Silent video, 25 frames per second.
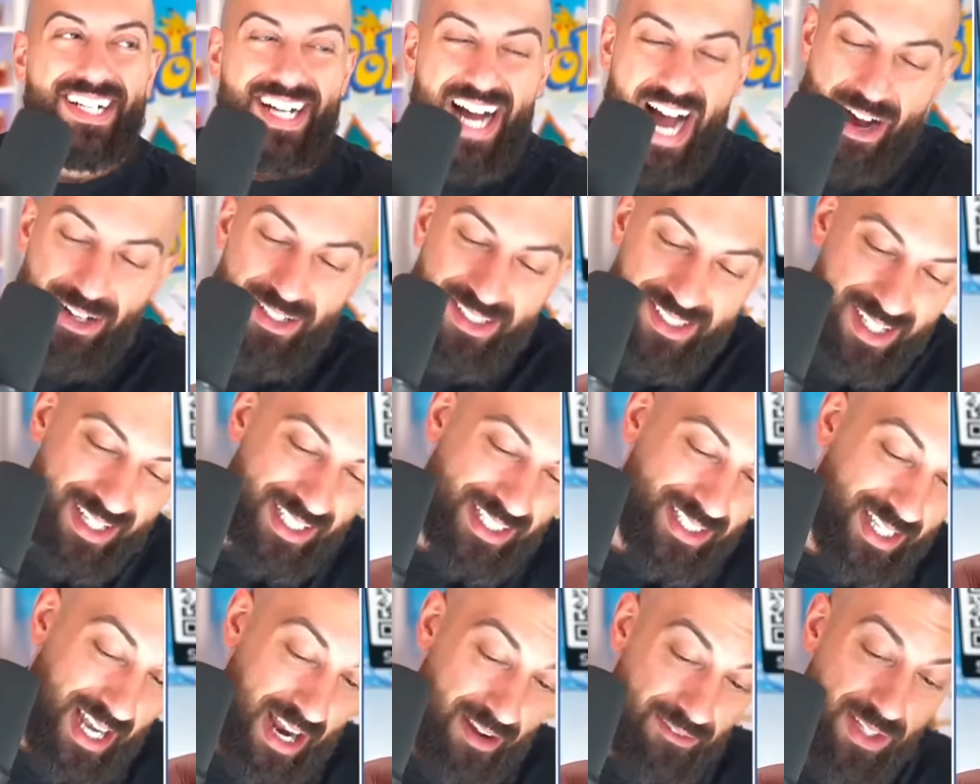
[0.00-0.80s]
I was
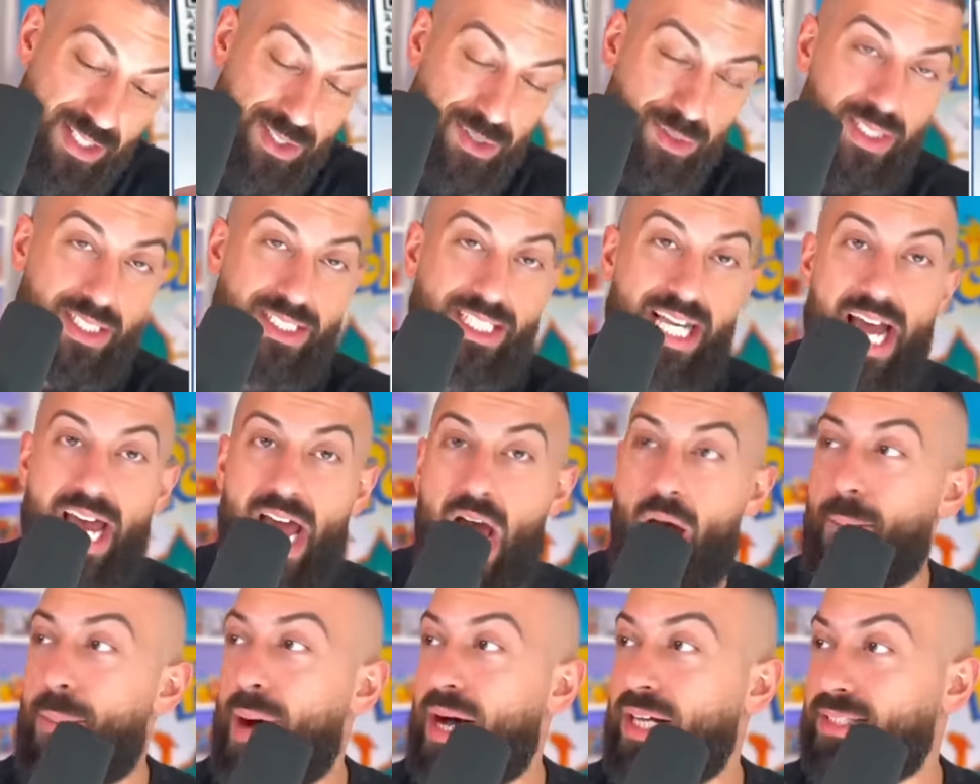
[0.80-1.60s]
gonna say if this was a ten,
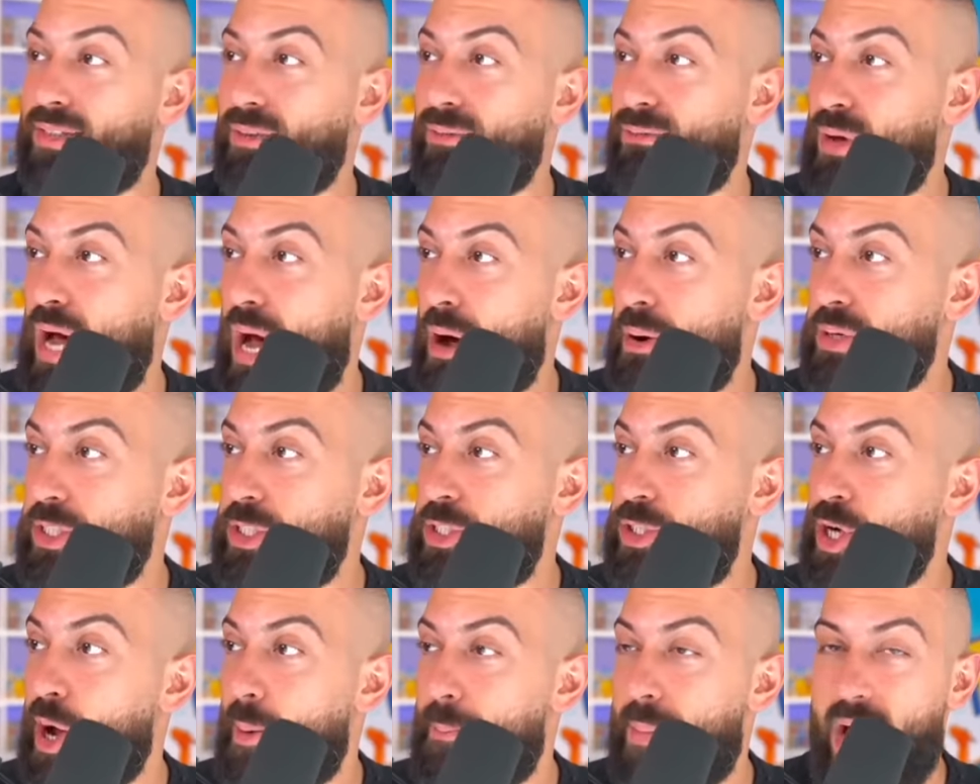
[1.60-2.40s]
I'm about to, I would
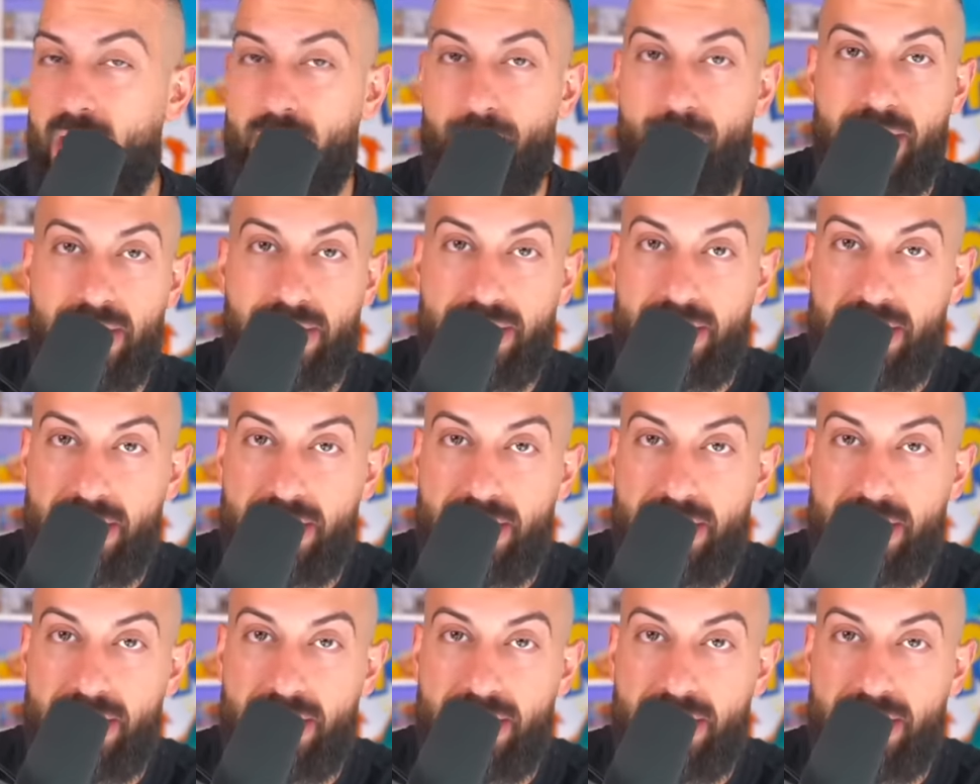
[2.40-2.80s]
jump out of my